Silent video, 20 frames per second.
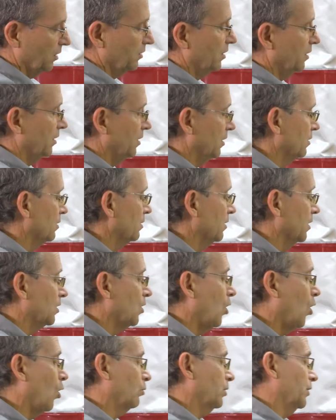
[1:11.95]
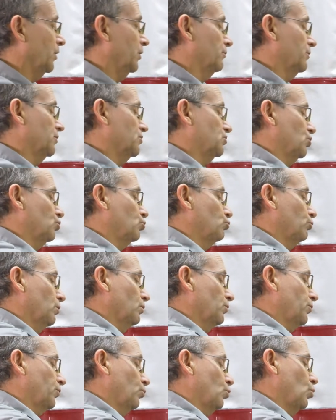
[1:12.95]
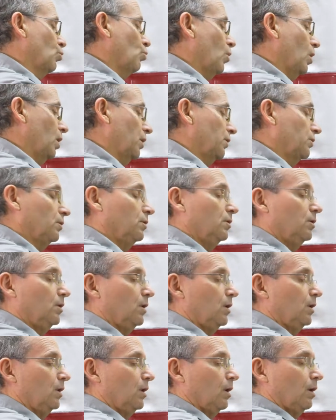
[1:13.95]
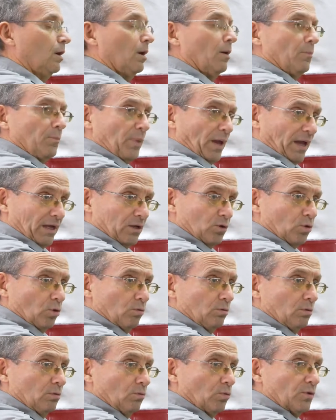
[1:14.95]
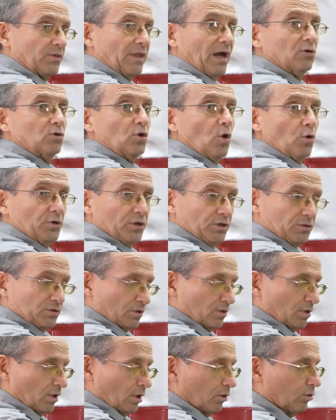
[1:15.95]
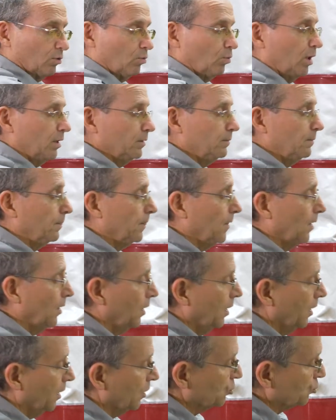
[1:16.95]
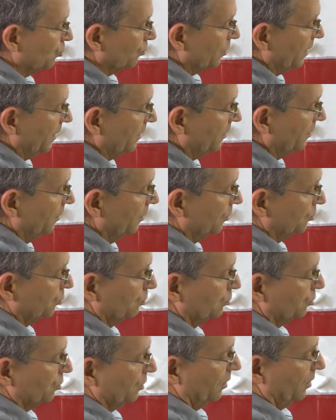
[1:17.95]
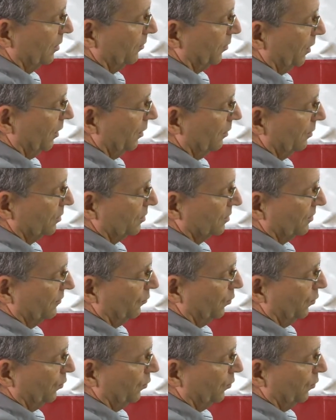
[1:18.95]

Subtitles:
the goal here is to drill through one panel without going into the other one. So the initial setup here is if